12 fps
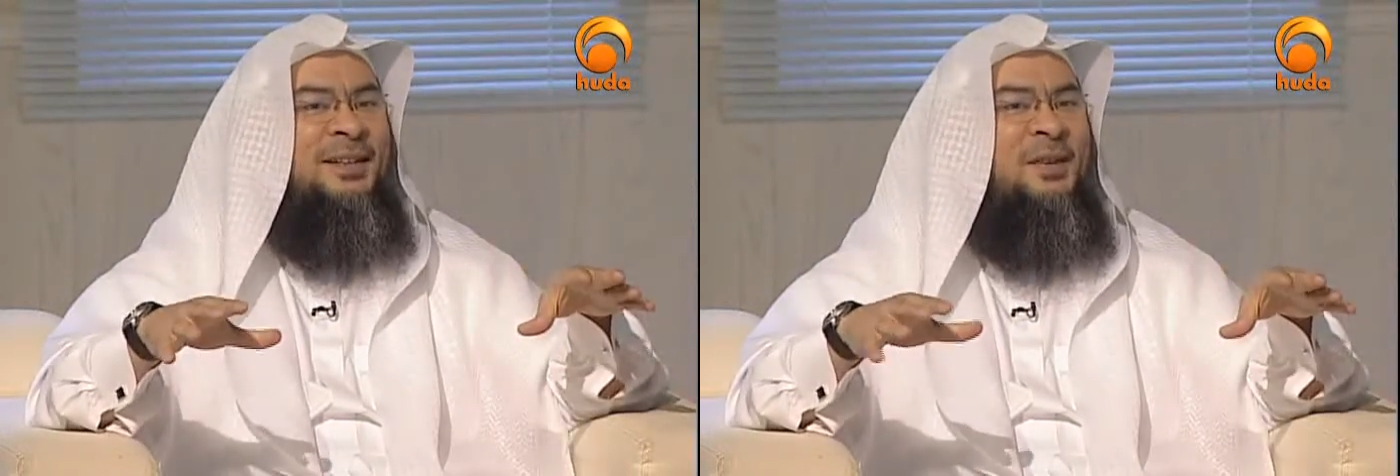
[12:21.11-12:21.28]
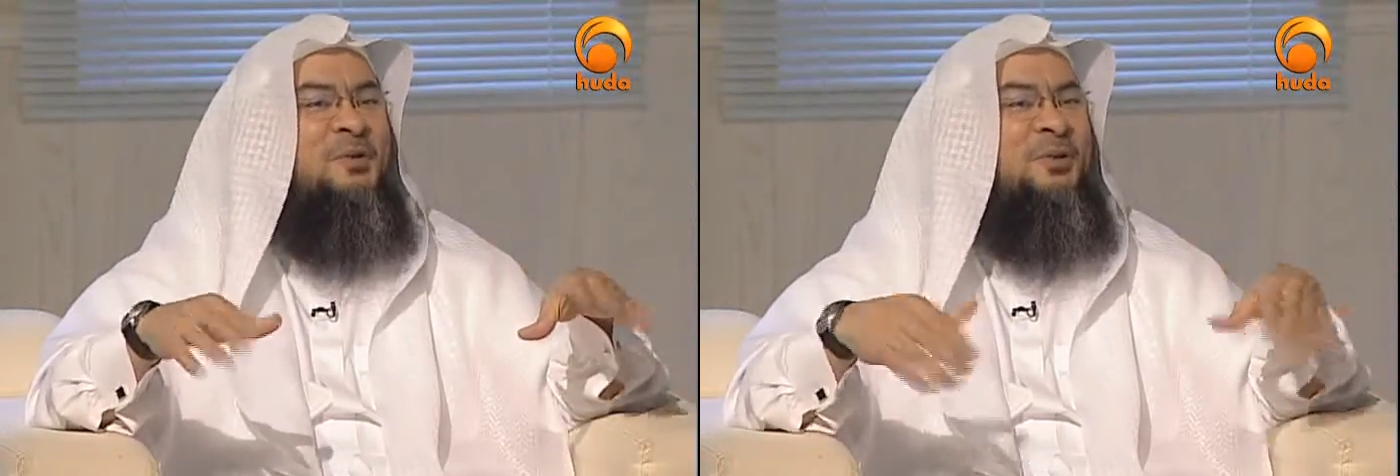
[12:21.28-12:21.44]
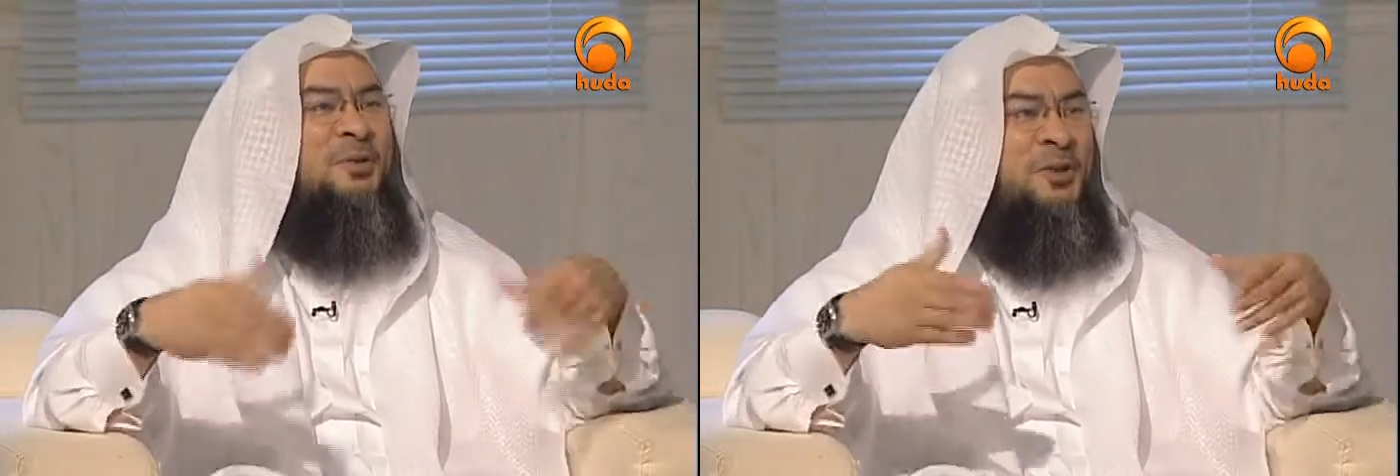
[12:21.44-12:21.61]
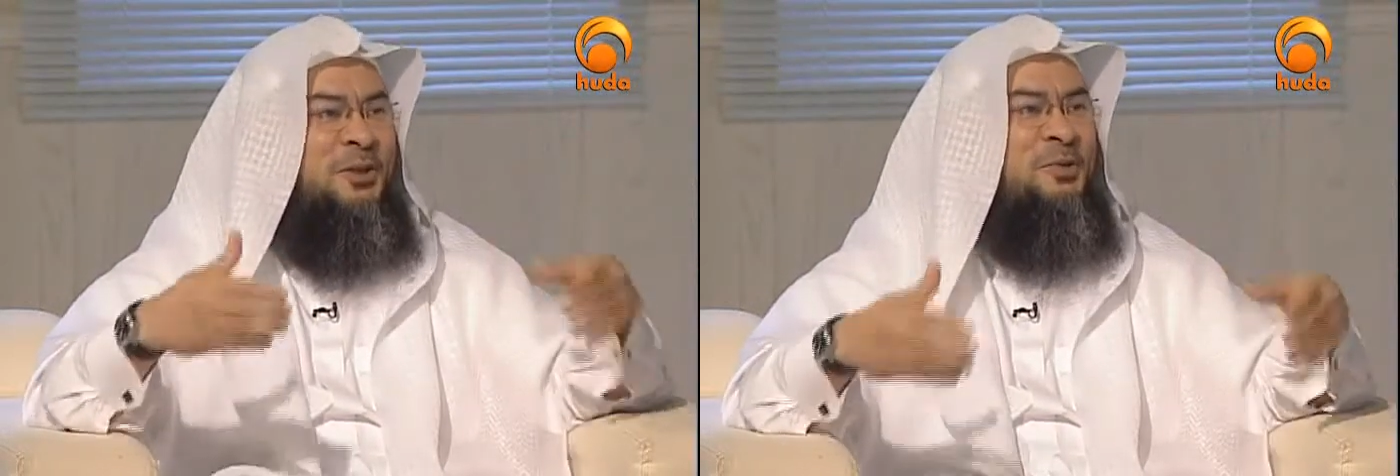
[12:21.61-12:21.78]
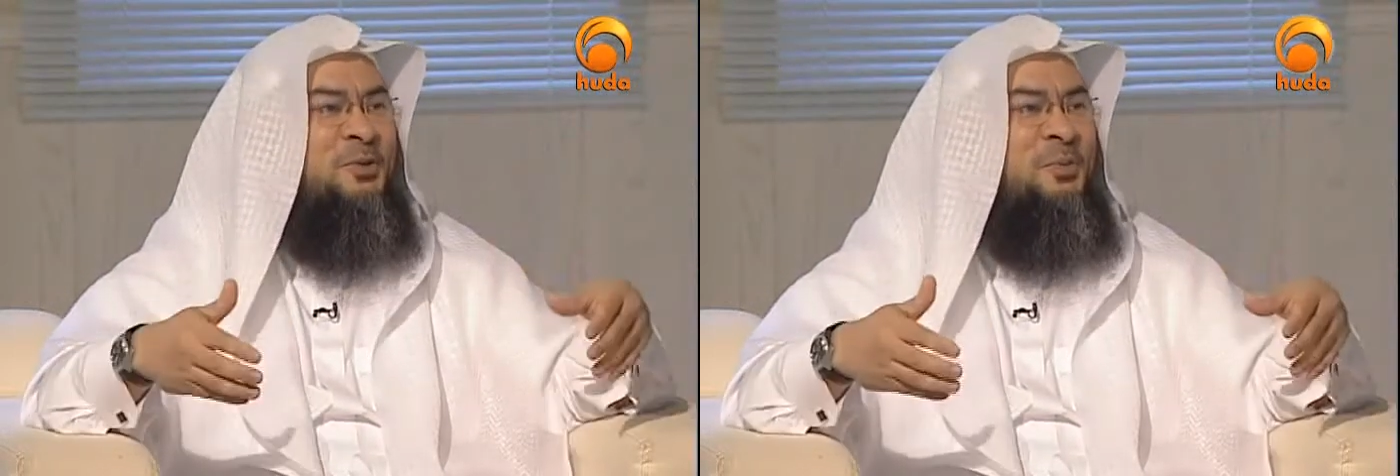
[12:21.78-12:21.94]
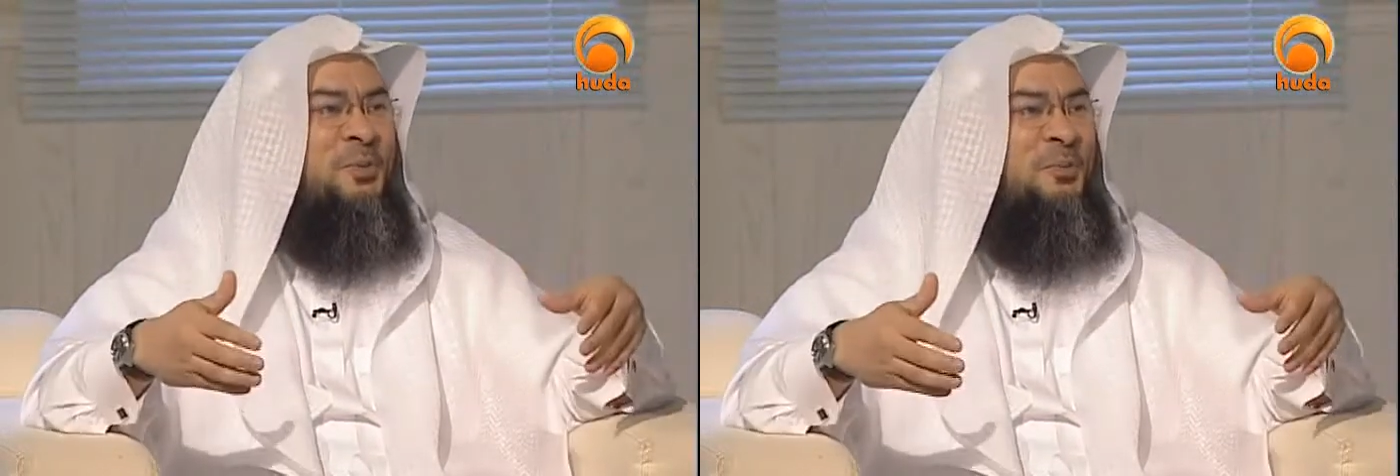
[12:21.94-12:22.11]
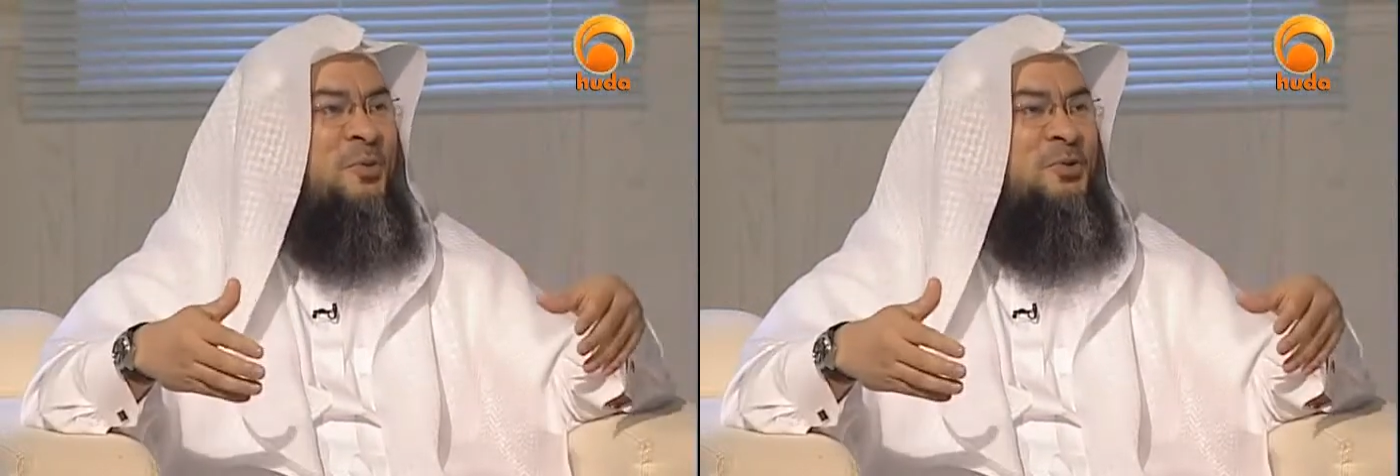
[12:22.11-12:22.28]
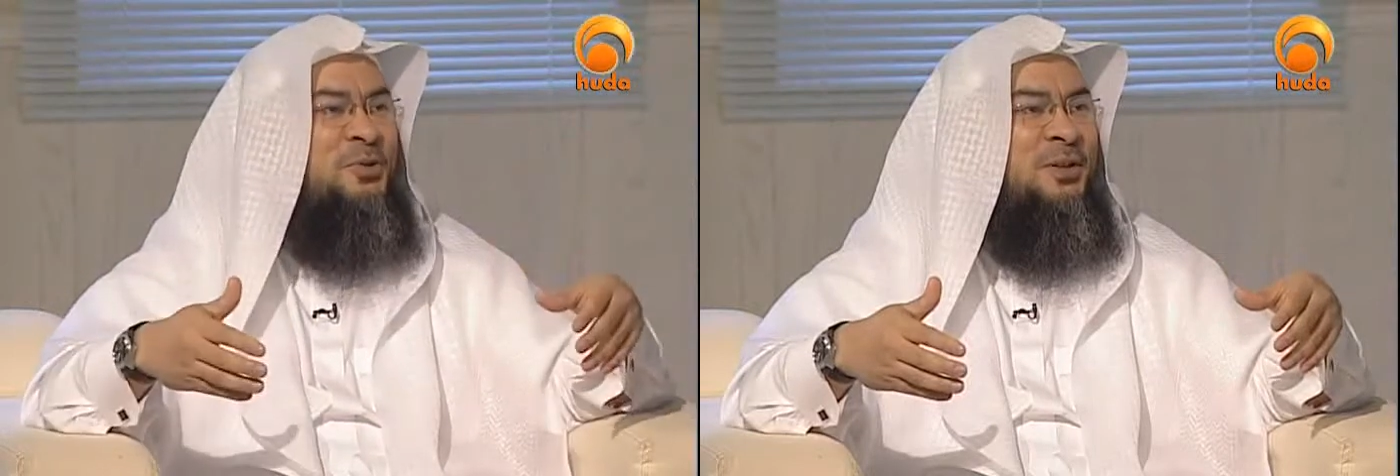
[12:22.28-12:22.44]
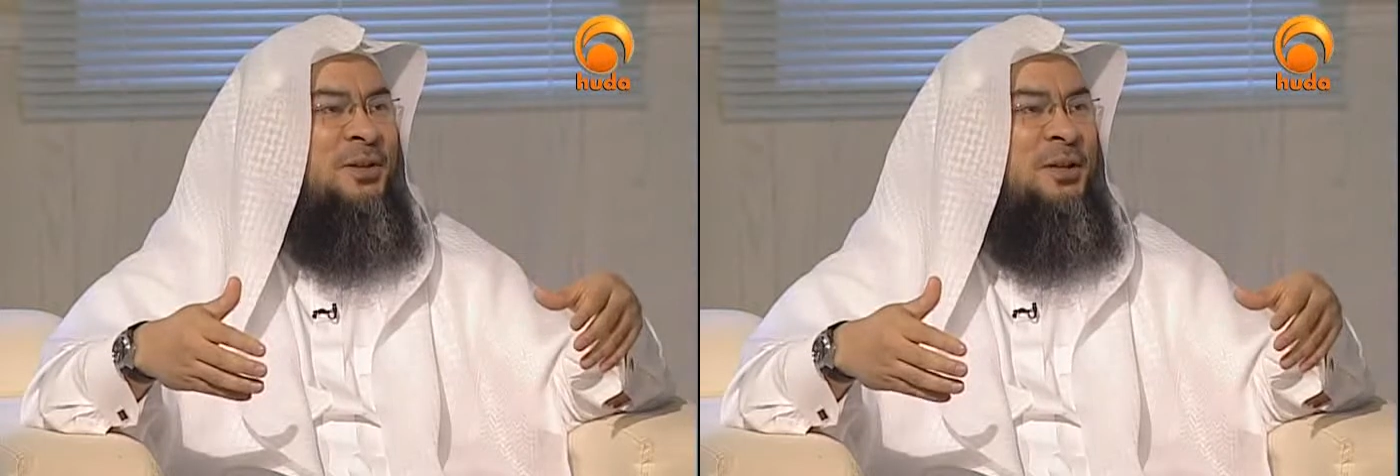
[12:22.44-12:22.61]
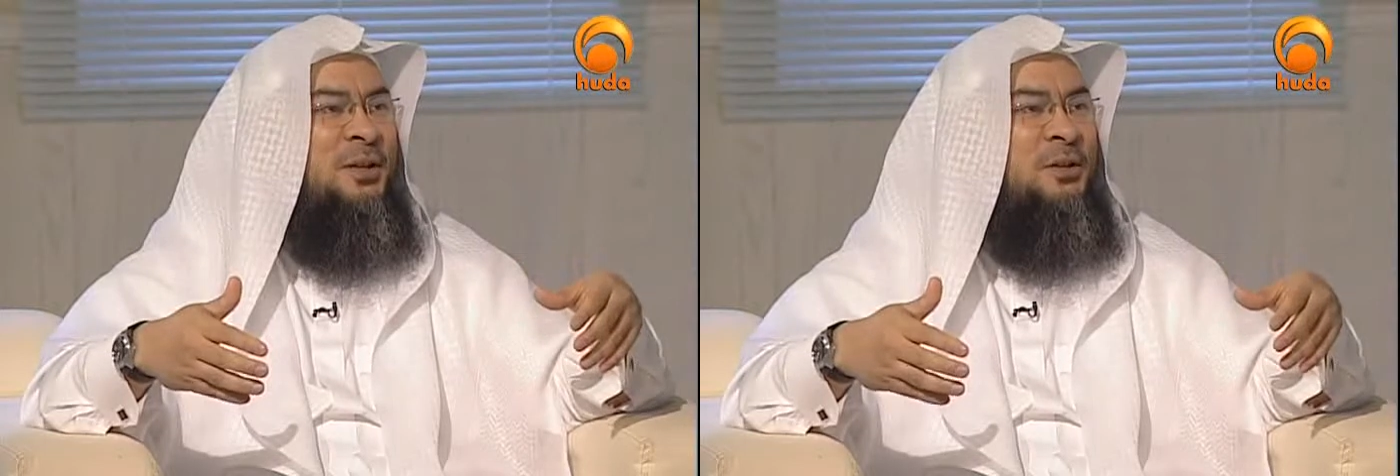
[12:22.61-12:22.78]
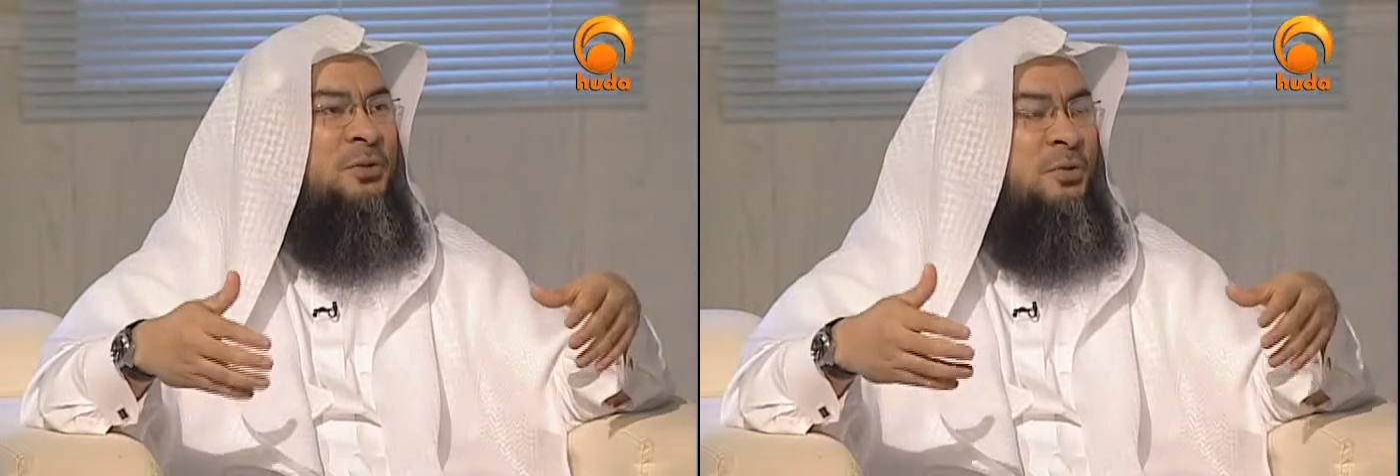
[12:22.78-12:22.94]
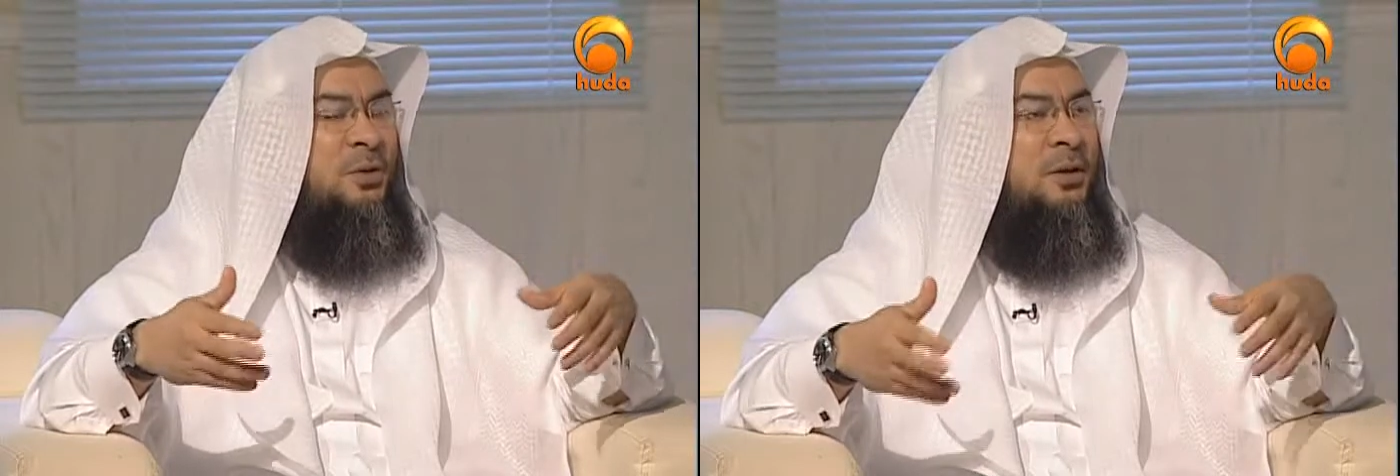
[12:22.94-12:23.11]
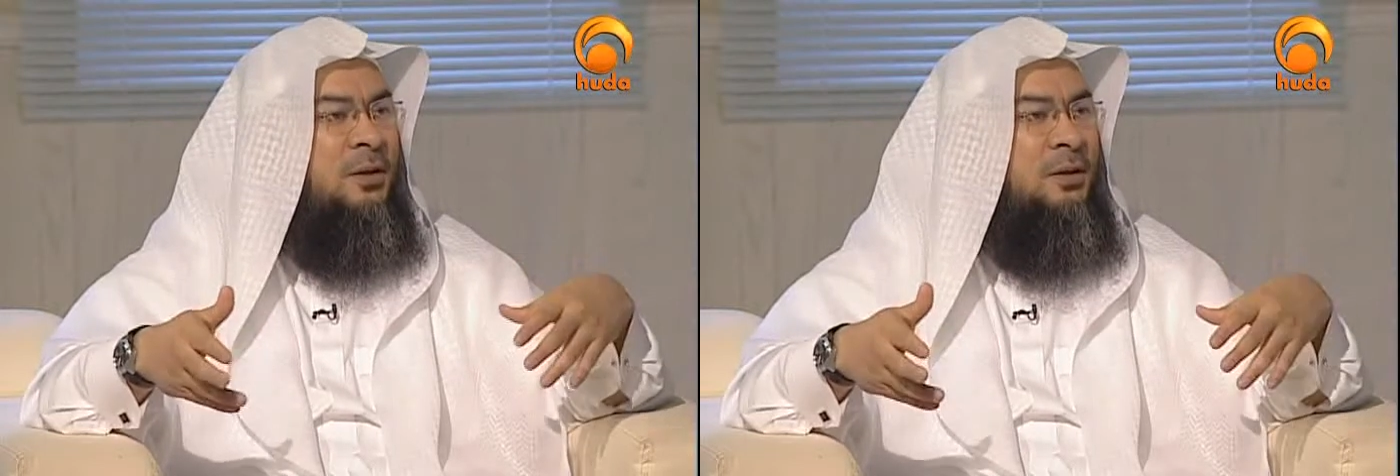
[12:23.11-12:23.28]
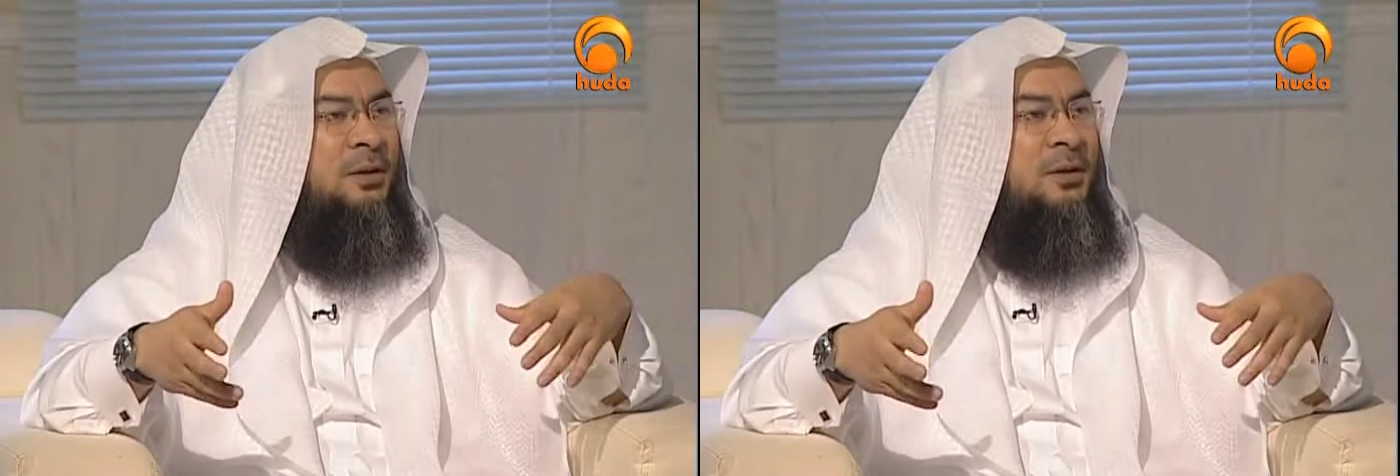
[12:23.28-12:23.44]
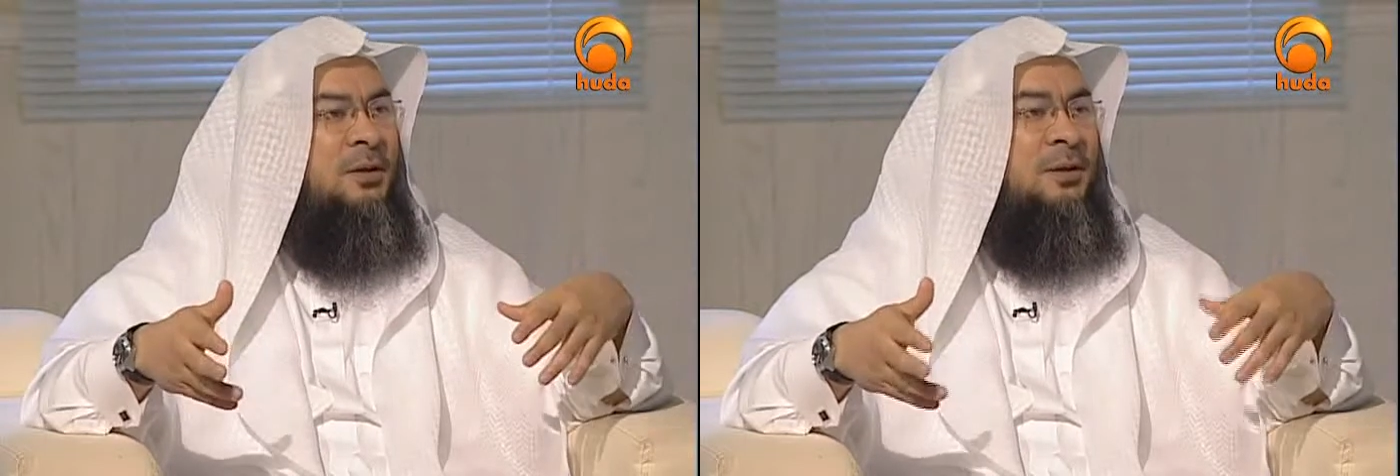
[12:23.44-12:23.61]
he was going to propose to her,